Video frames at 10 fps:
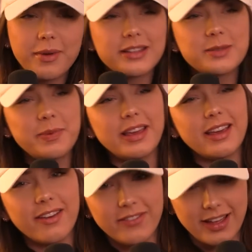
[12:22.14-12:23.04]

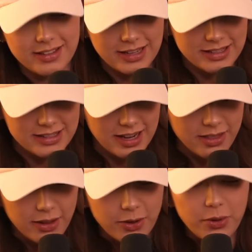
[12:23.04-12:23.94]
Speaking of Valentine's Day,
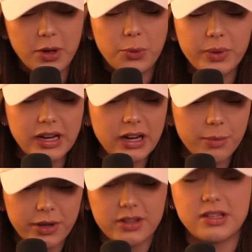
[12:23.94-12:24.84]
though, we need to
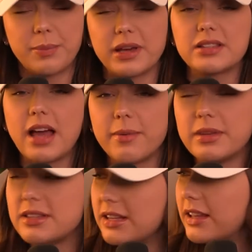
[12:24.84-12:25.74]
bring this up because I've
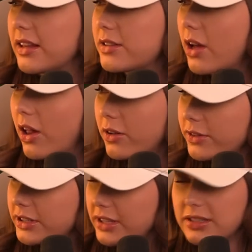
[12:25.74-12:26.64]
been seeing this all
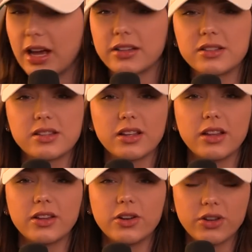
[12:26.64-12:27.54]
over TikTok. This
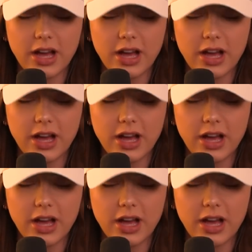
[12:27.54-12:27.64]
little